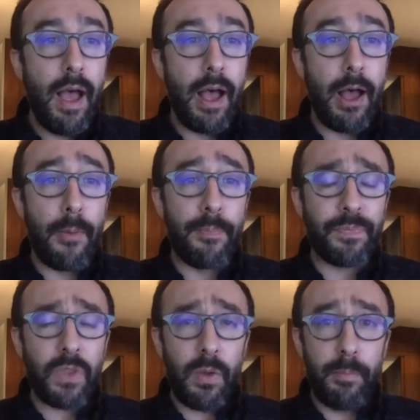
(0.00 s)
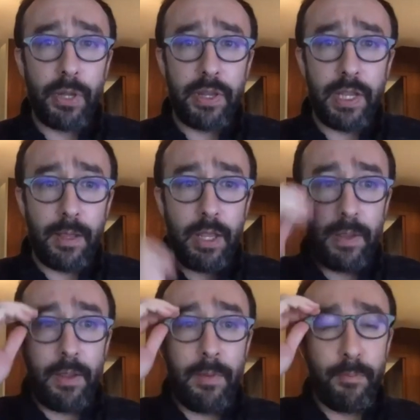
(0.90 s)
Um, but the
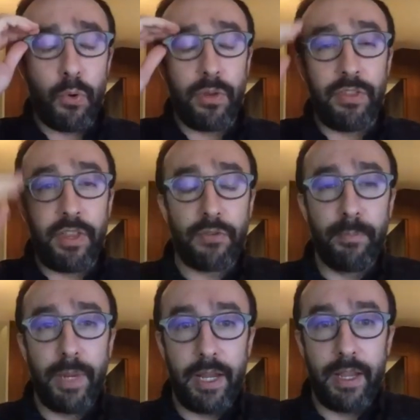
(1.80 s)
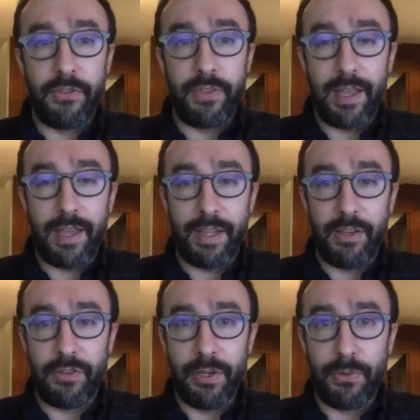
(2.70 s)
uh, important thing for me is that
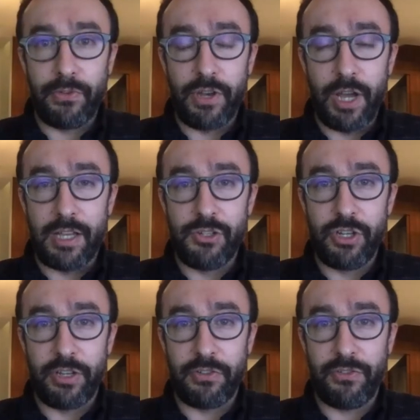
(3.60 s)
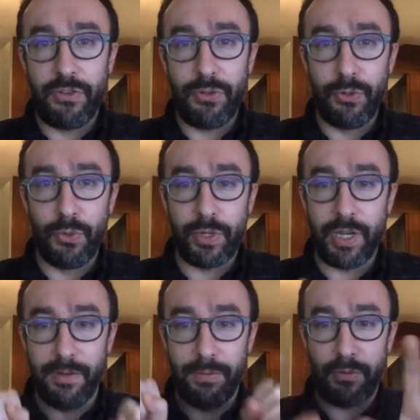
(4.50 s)
it's used not just to
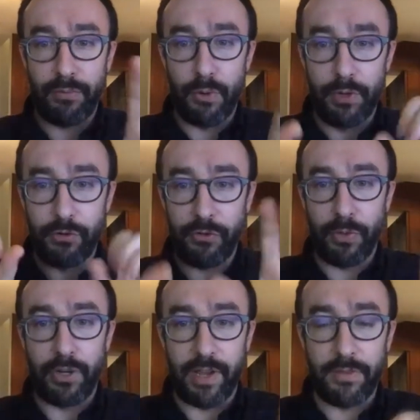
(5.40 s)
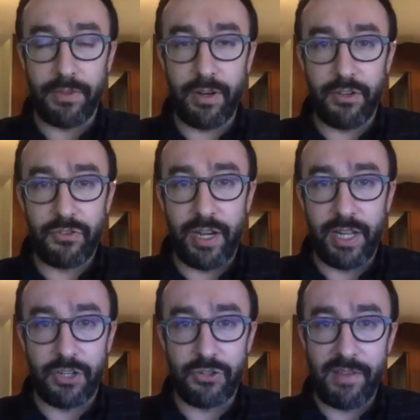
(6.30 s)
kind of throw your stories out there to try to
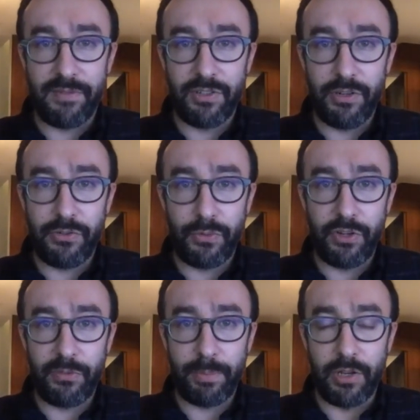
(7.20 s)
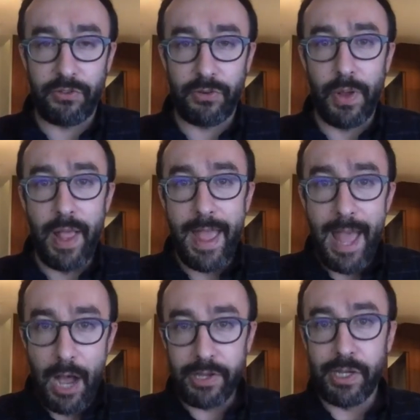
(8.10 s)
get traffic to your stories, but also
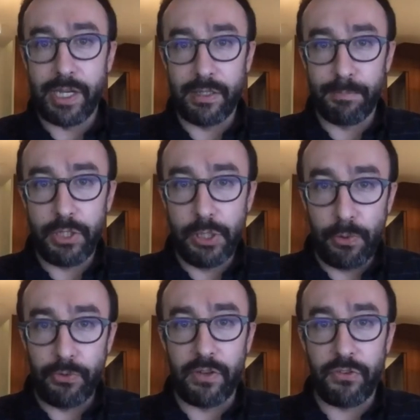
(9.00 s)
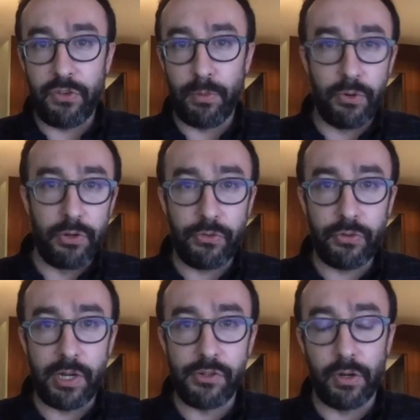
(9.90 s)
how you can use it to produce
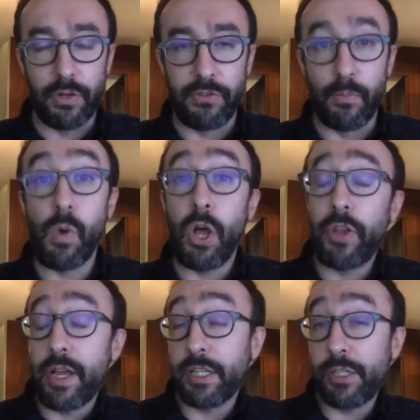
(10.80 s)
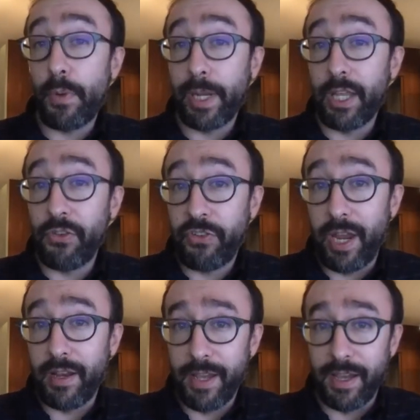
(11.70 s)
great journalism while not going
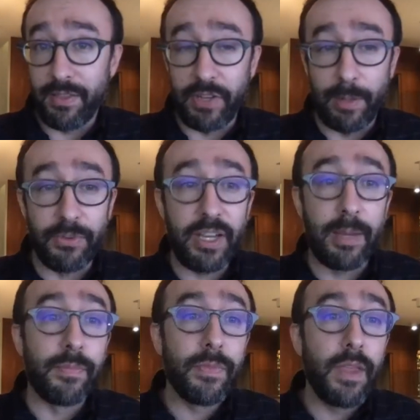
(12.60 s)
insane at the same time.